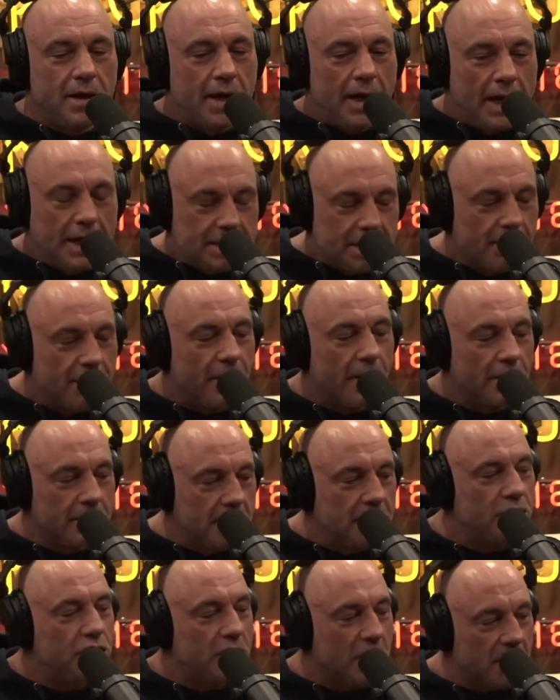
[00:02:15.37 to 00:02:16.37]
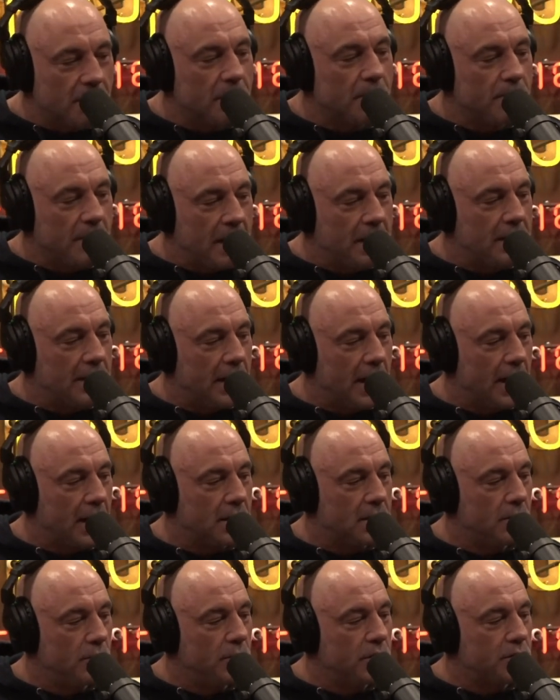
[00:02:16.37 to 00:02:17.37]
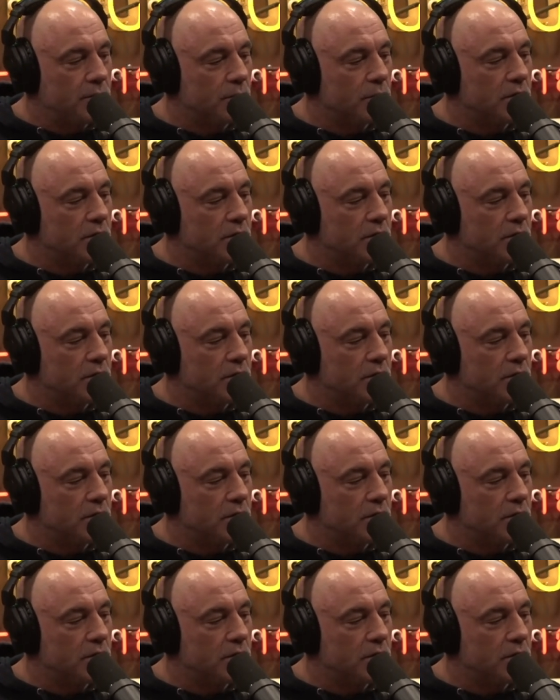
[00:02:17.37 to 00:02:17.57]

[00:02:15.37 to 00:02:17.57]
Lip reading: he's a legitimate maniac, which